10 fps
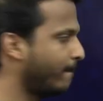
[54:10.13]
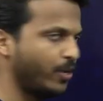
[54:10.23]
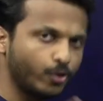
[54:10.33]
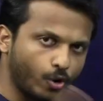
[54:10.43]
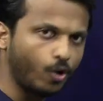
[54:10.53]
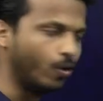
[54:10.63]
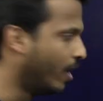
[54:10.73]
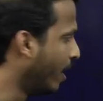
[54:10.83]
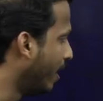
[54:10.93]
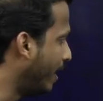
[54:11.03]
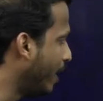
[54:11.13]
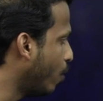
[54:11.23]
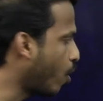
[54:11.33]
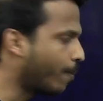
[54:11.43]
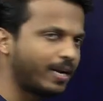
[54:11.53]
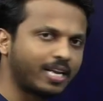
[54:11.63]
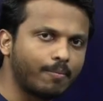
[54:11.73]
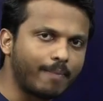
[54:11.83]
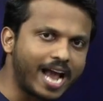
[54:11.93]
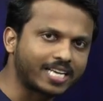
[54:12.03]
You know, d
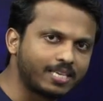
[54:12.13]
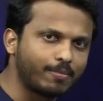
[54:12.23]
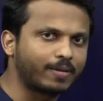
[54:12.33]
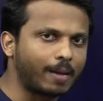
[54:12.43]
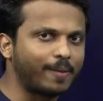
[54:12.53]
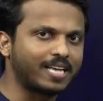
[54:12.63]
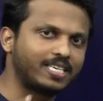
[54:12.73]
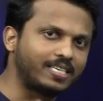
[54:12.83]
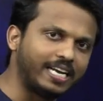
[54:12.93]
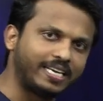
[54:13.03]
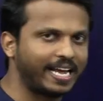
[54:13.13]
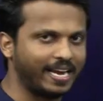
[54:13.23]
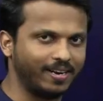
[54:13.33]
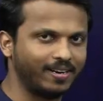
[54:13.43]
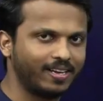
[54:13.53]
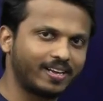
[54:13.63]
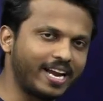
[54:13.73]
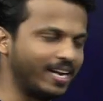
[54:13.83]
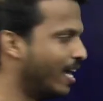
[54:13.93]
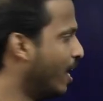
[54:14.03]
orbital maximum capacity 10,
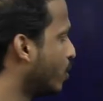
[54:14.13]
right?